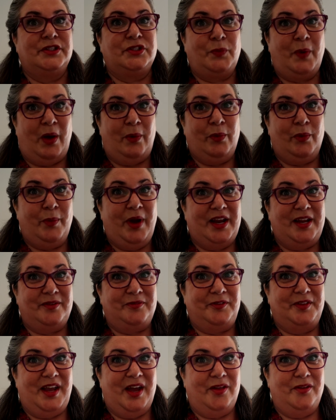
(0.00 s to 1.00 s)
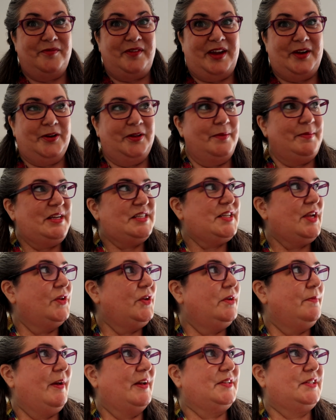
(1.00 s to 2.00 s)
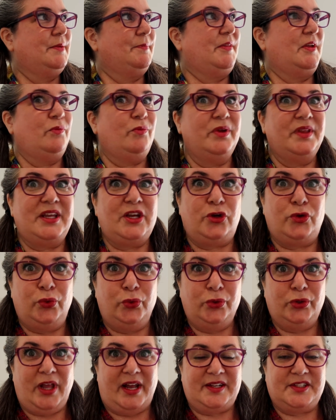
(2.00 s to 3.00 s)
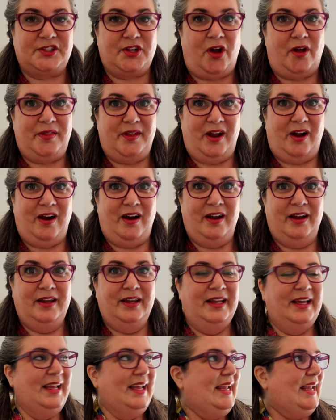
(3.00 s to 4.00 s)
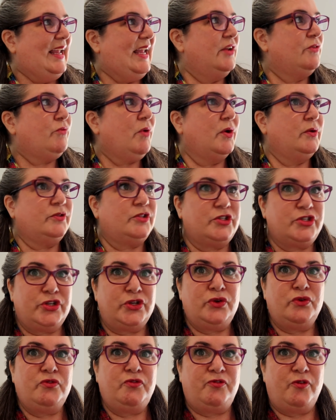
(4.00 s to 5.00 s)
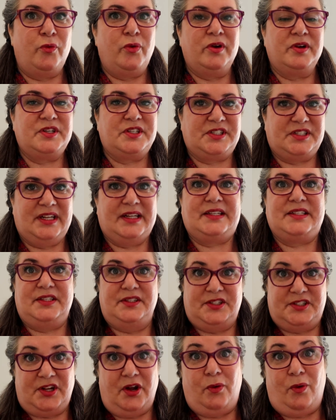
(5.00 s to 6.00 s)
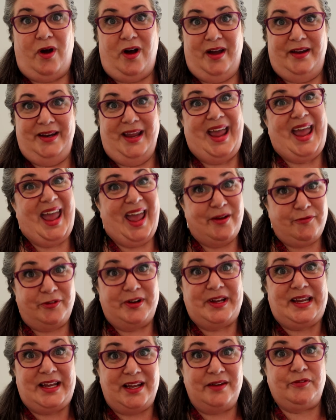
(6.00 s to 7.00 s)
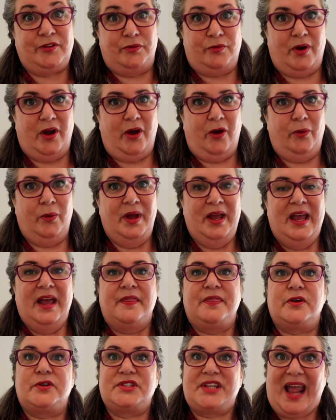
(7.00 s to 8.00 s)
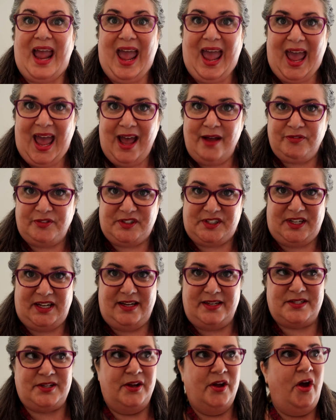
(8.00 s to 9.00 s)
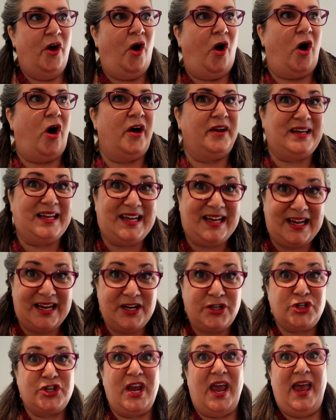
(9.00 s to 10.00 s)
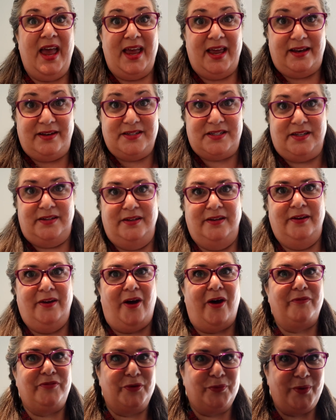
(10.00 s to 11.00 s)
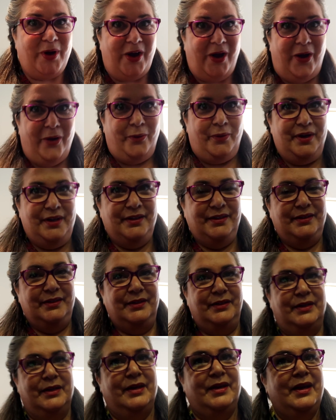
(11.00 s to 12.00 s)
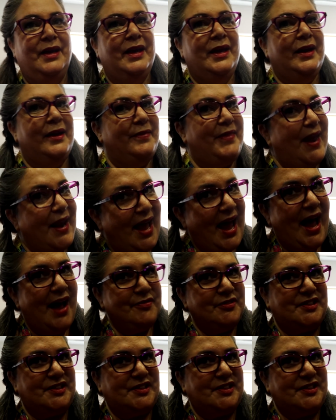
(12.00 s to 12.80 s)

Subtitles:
So while we're waiting for the elevator, let me tell you about something really cool I saw there. In rows 2, 4, 6, and so on, every even row, there's a half seat on each end of the row. That half